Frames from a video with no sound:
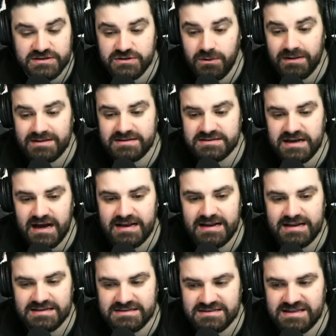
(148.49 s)
So I decided
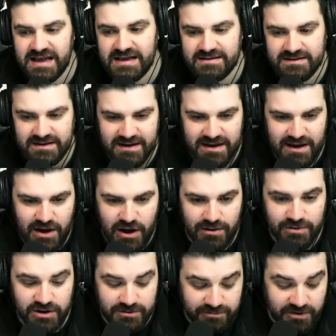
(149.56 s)
instead I'm
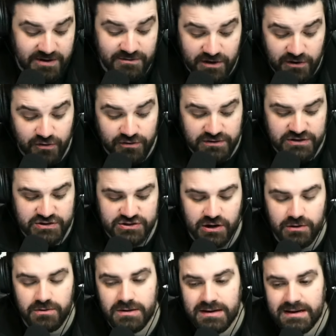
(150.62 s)
going to pre-record the show